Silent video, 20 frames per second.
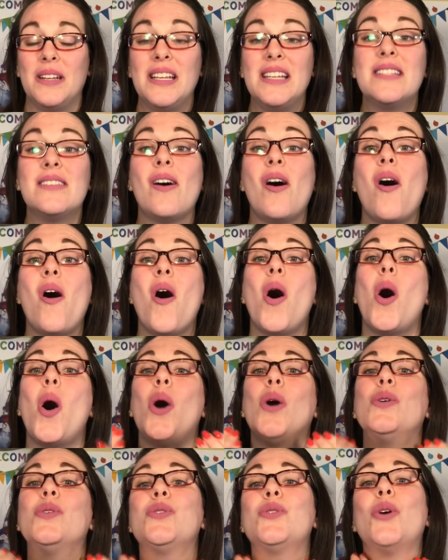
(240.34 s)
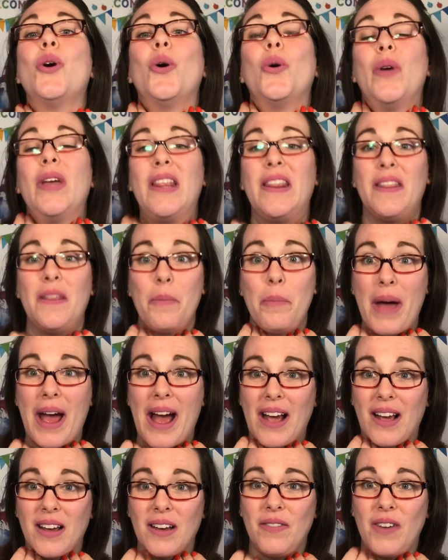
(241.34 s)
is also in the
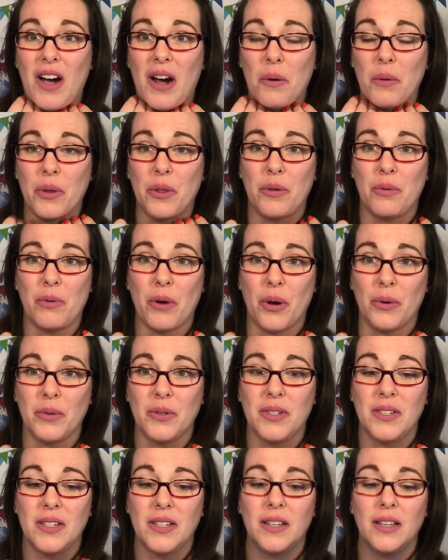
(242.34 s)
back of our throat.